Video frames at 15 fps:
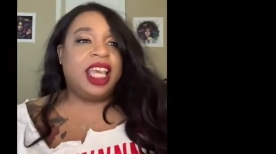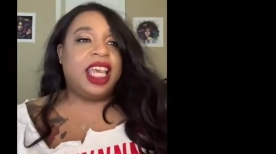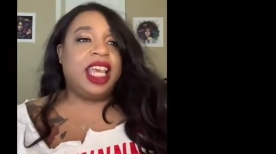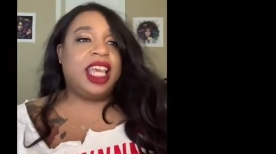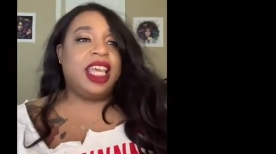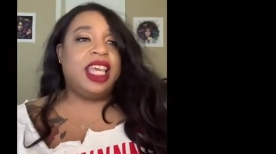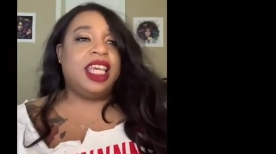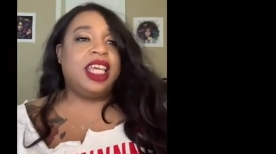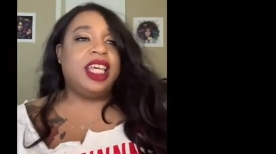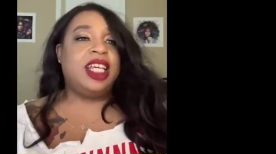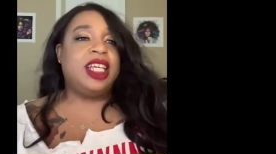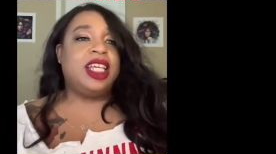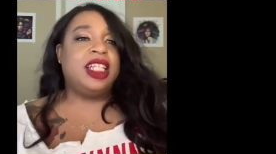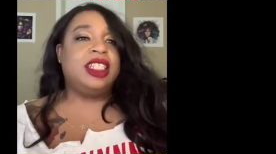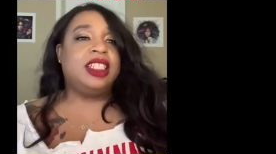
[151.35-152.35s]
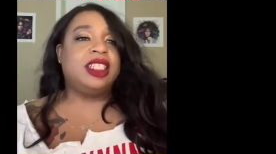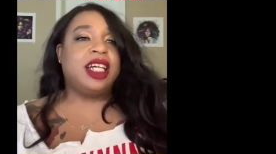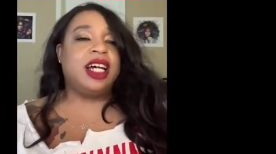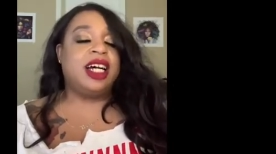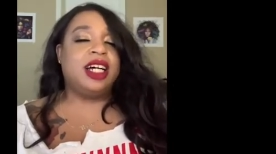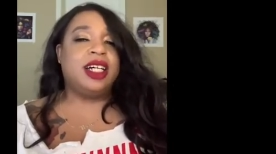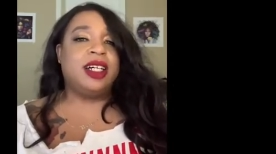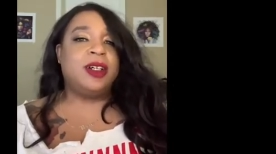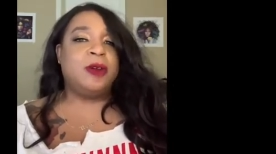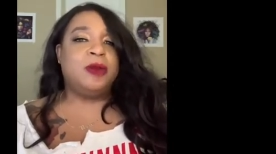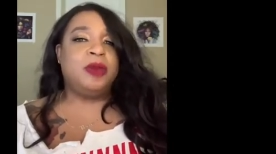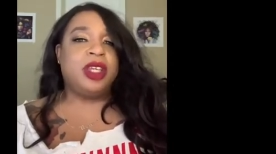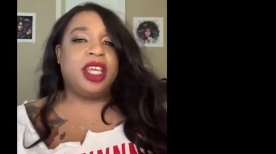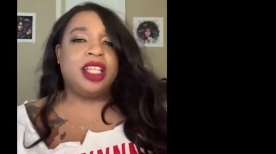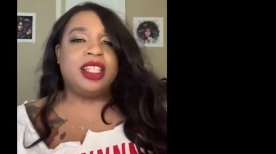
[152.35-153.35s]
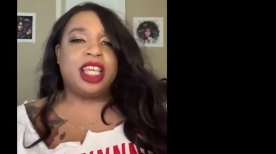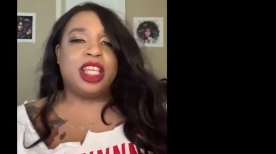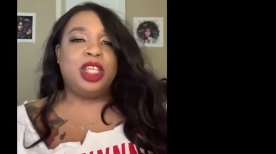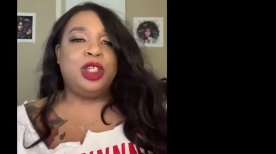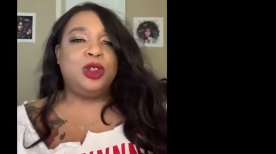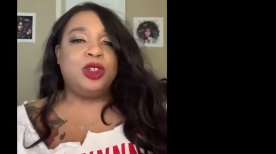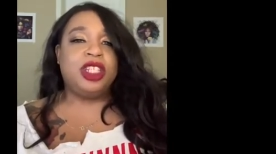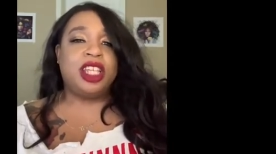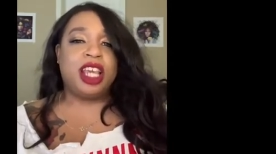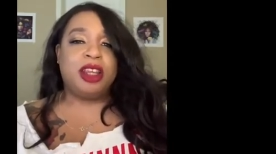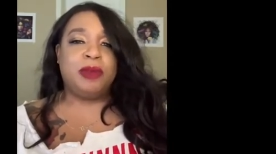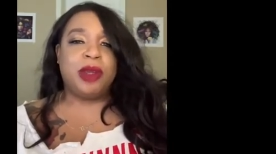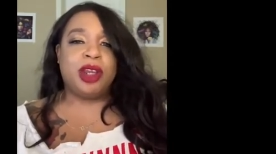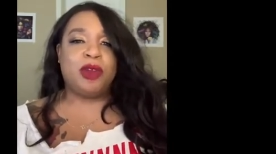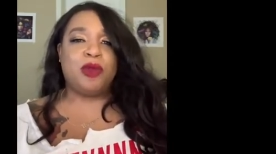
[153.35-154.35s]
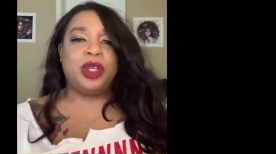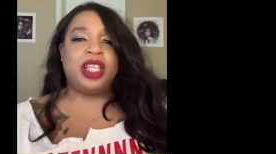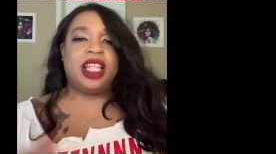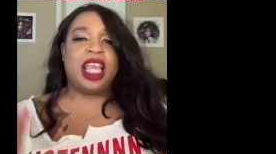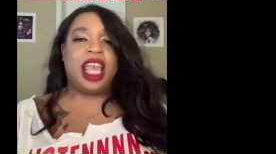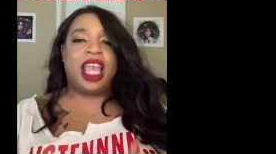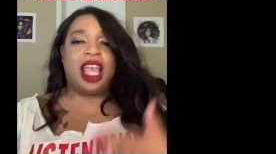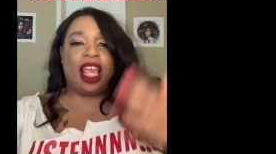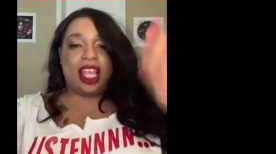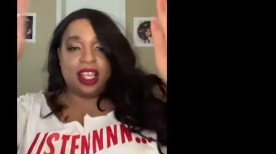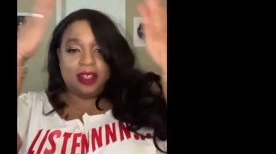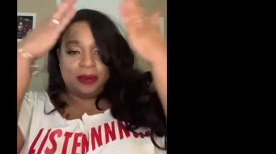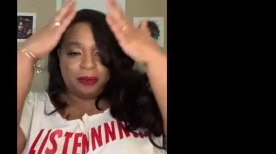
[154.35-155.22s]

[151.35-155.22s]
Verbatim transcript: And um, it's a huge teddy bear with a